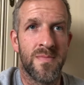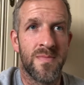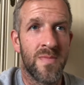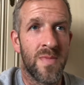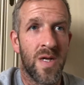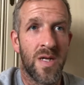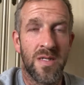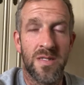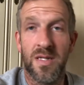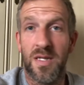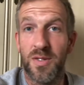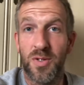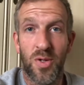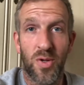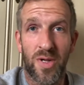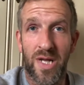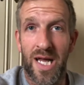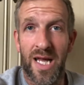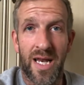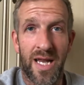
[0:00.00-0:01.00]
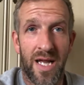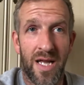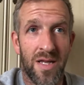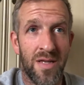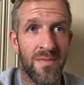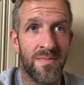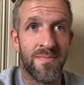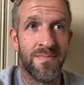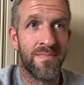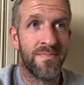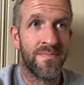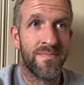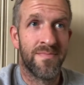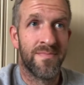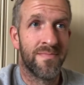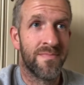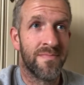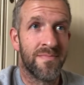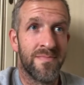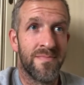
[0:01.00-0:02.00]
Honestly, it's all Carlisle.
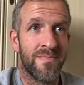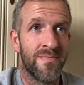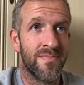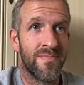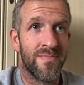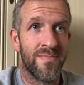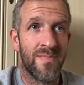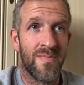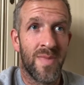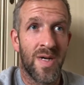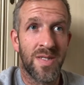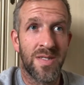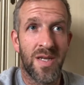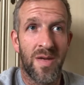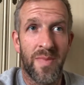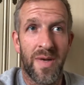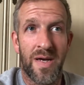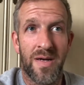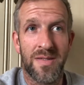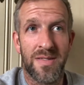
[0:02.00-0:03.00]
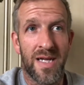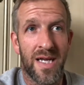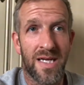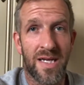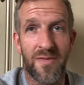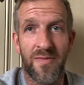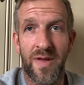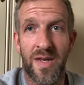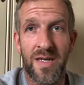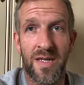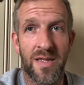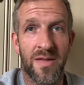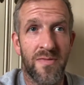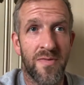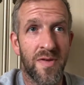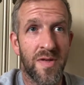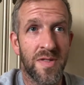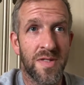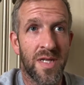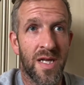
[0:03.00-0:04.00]
I said about attack defend in the
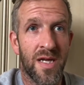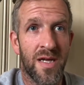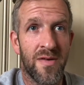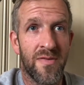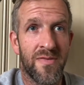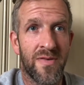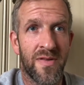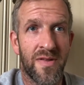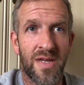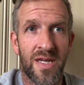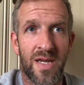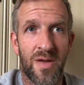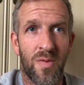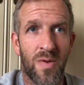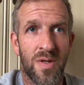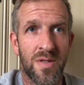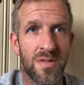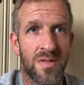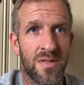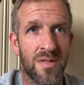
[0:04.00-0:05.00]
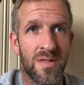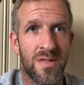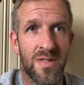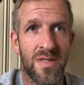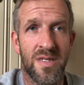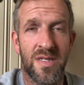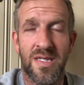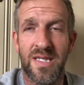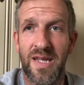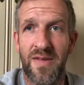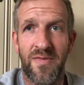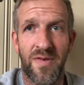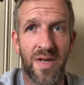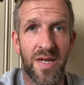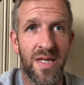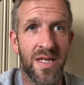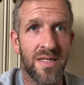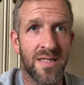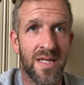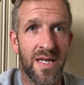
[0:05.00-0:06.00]
first half, I think it was. It definitely
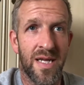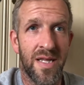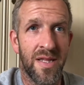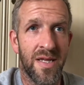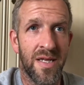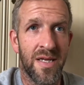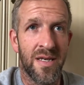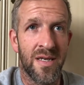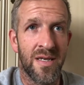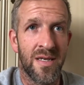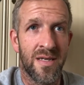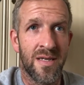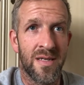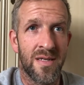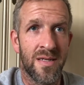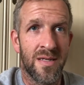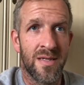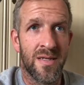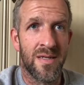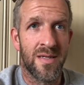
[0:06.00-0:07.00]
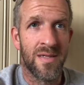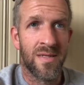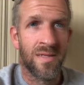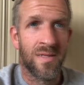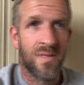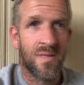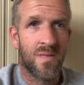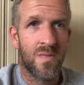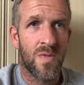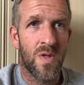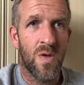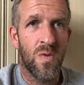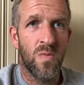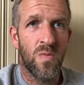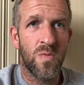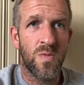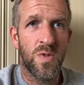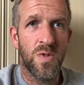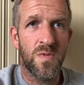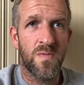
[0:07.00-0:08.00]
is like that. Don't
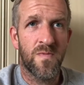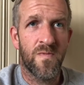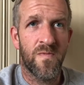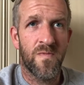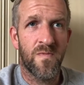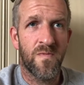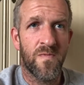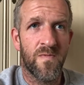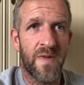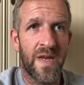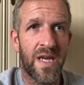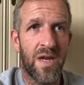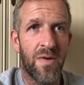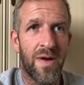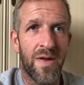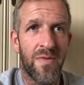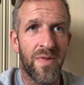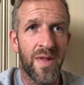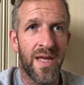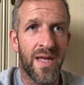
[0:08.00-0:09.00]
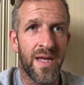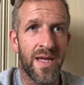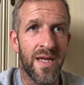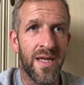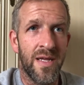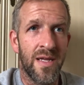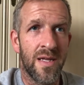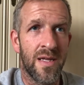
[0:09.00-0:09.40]
just fanny around there.